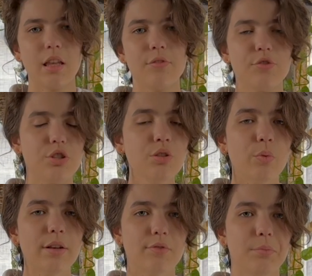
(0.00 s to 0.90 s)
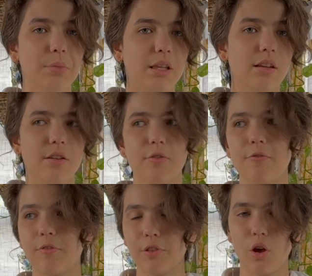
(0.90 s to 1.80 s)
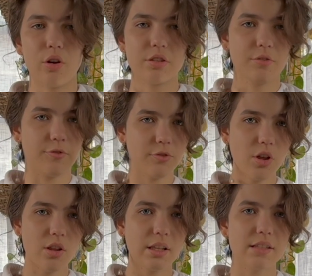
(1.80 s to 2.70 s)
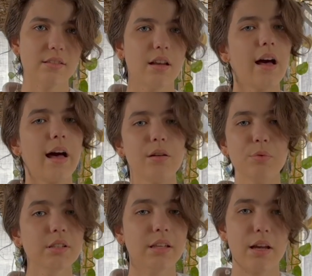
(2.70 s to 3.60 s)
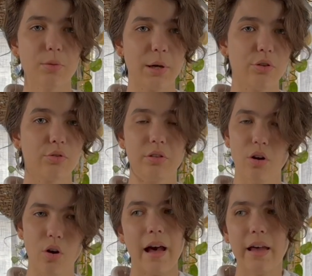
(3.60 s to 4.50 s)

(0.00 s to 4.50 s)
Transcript: If she went from being flawed to flawless, I wouldn't care about her at all.